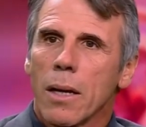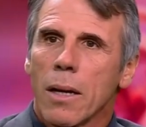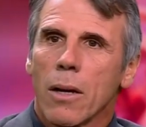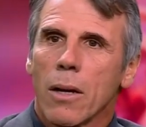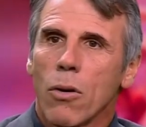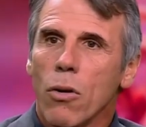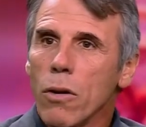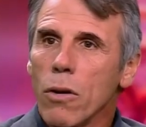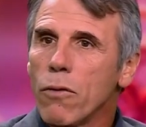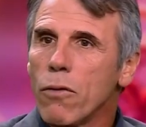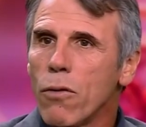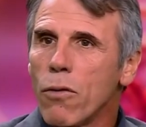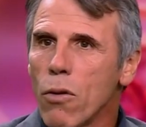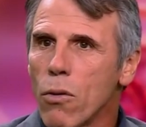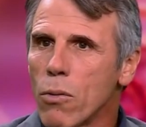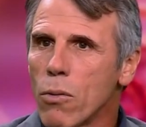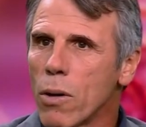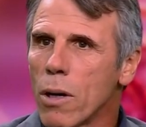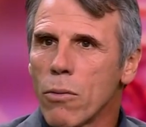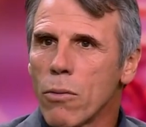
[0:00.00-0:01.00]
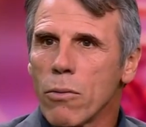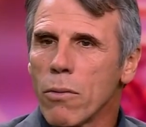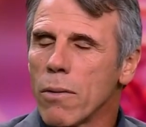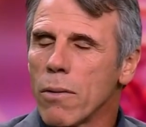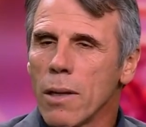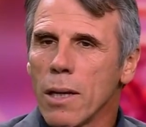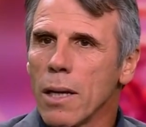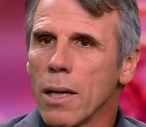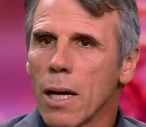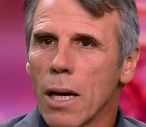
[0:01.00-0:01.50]
going forward,
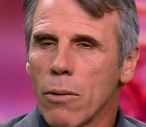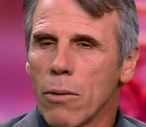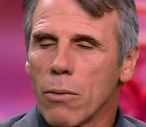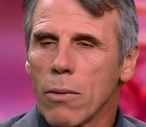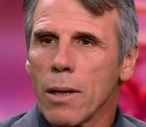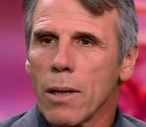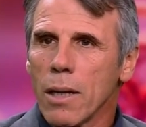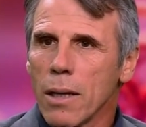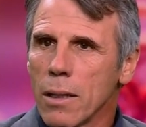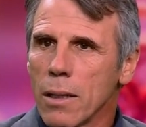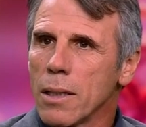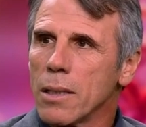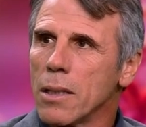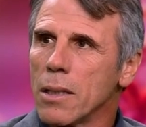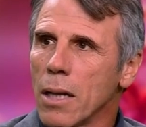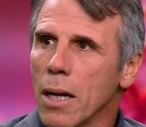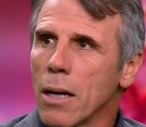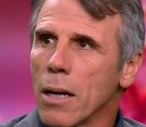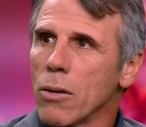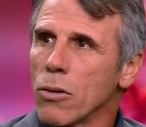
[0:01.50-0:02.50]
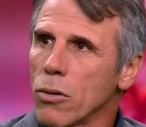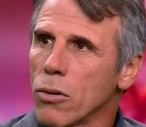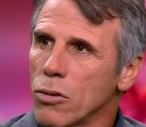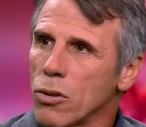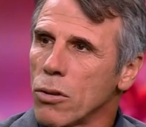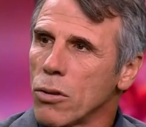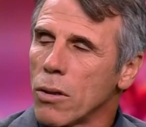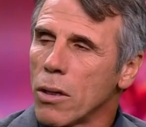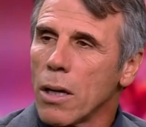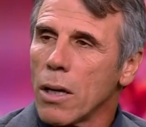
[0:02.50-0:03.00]
I would think there's still
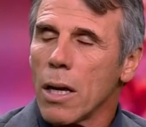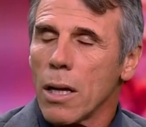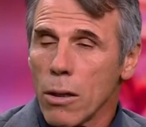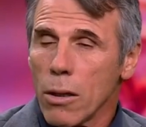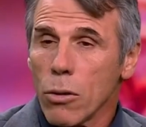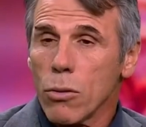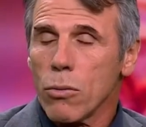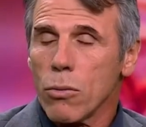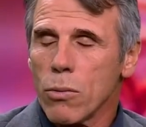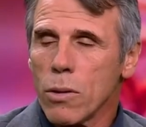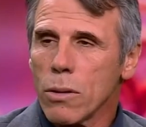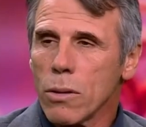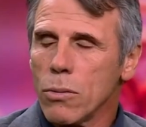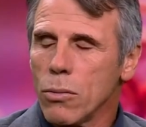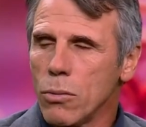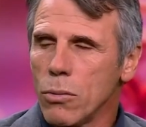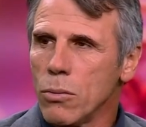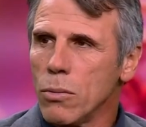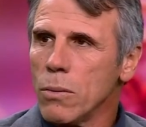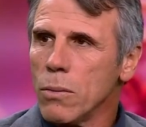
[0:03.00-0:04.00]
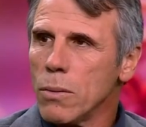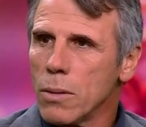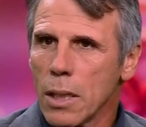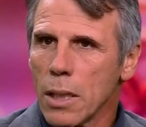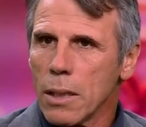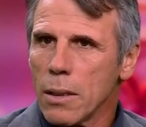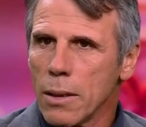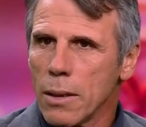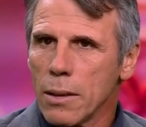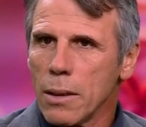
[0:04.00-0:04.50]
a lot of work to do.
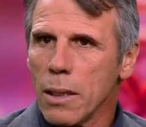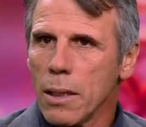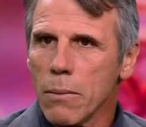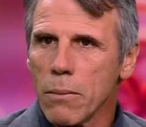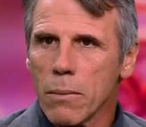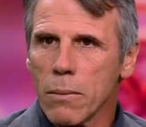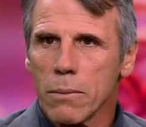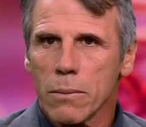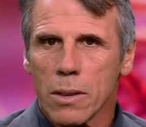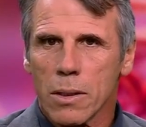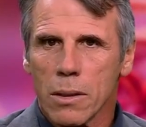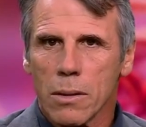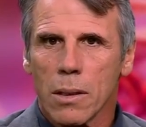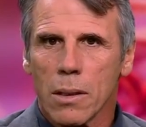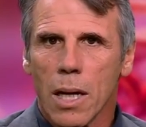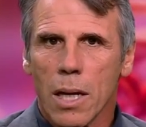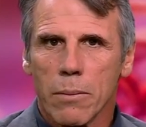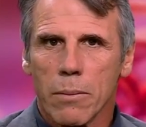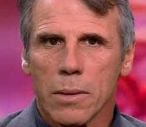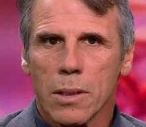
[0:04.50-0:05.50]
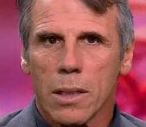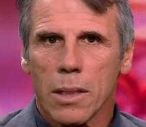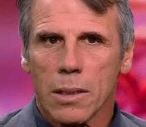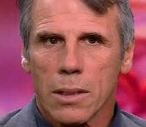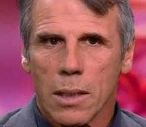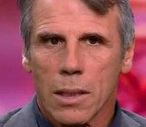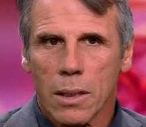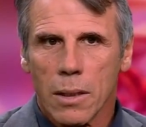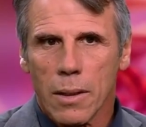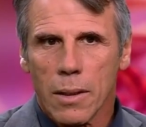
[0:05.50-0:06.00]
The team sometimes
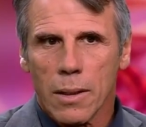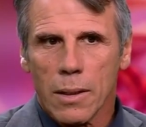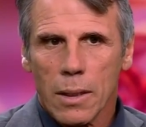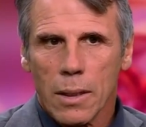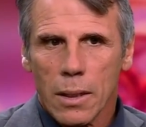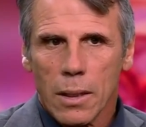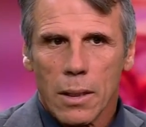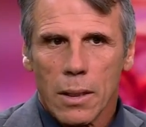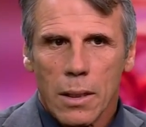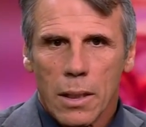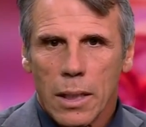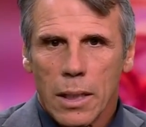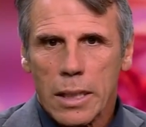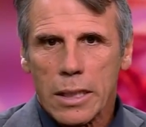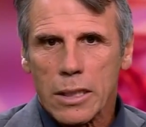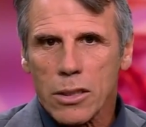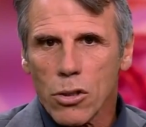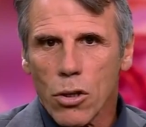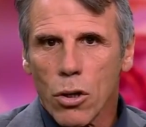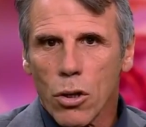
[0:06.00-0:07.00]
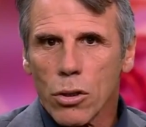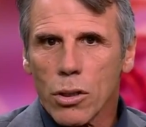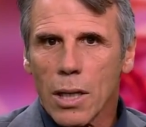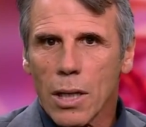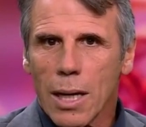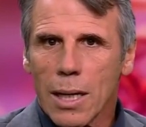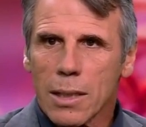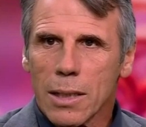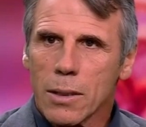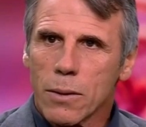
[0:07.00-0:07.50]
is
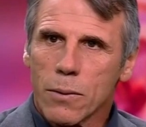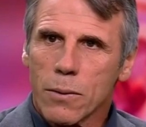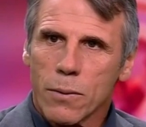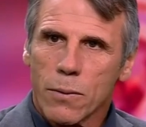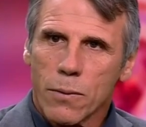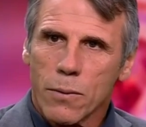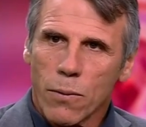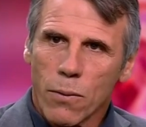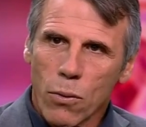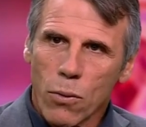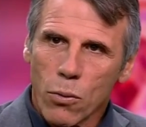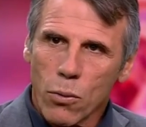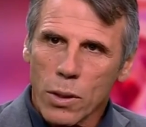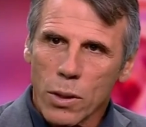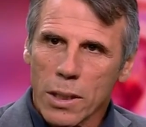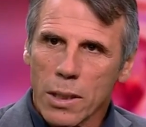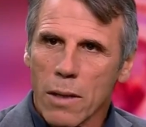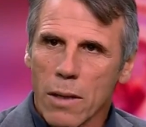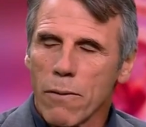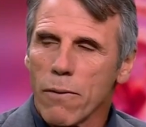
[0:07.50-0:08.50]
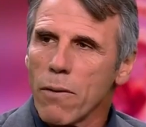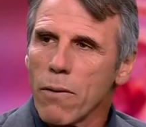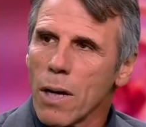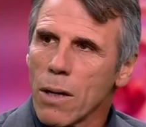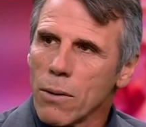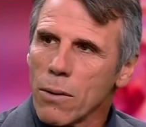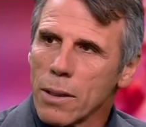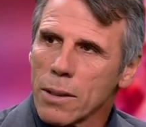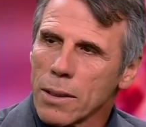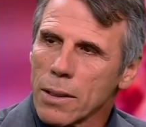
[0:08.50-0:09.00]
not as fluid and
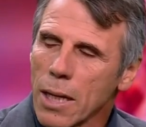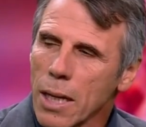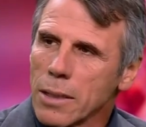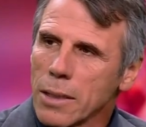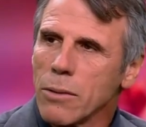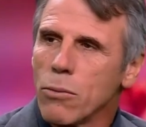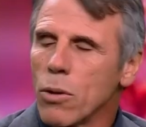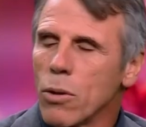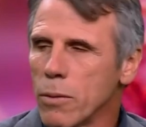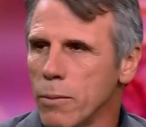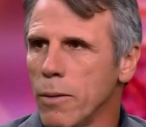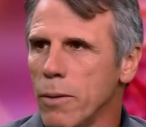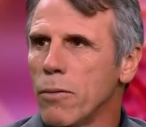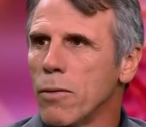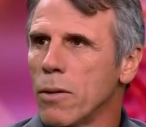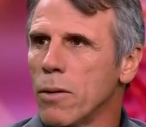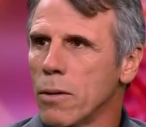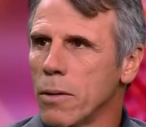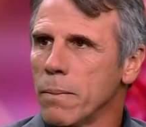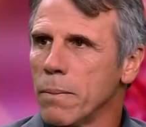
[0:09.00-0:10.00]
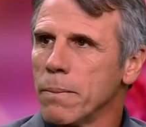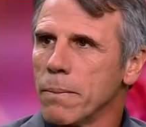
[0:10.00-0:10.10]
flawless as it was before.